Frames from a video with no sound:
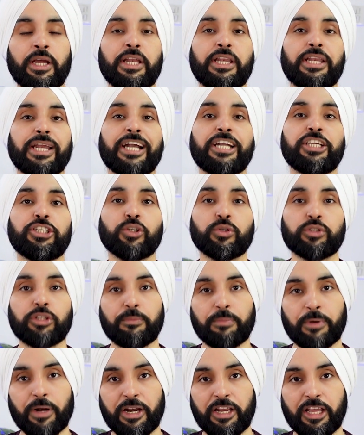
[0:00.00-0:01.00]
Nadi
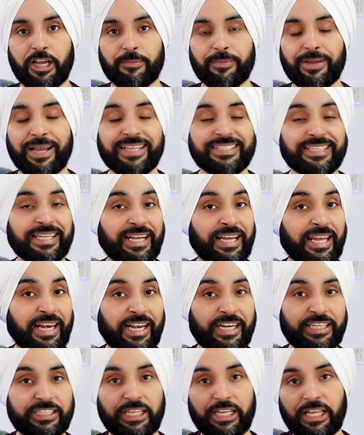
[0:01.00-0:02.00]
Shodhana Pranayama has a
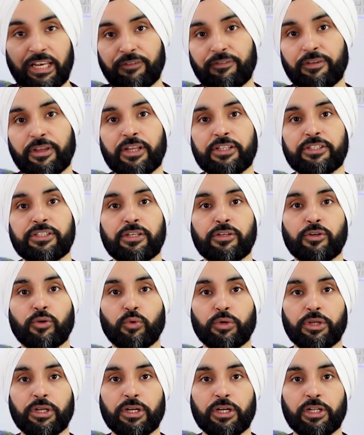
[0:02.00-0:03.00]
great significance in
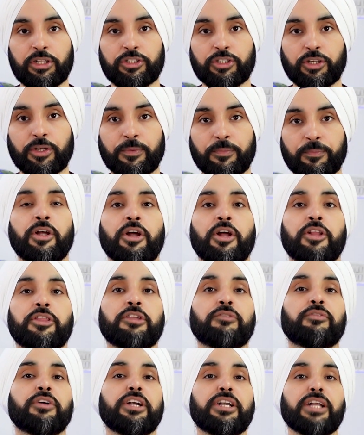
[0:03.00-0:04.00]
yogic culture.
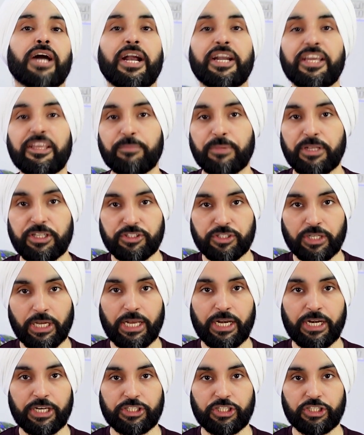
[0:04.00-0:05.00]
The word Nadi means
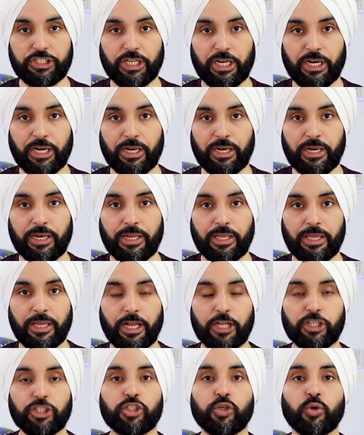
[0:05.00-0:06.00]
energy channel
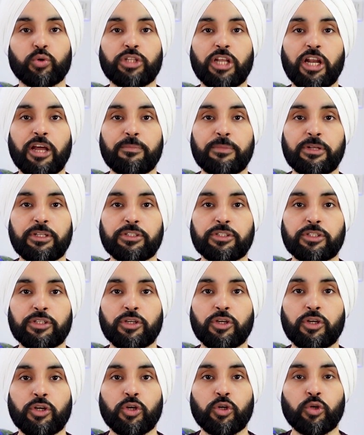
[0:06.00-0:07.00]
and Shodhana means
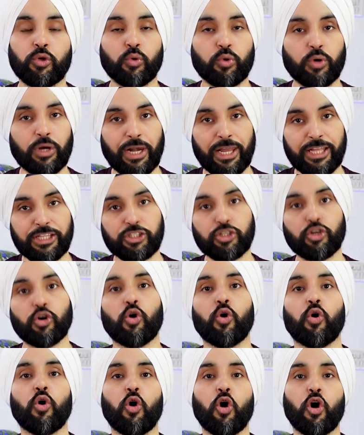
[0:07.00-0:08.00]
to cleanse
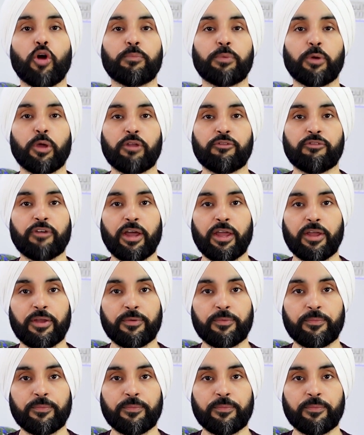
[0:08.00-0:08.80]
or purify.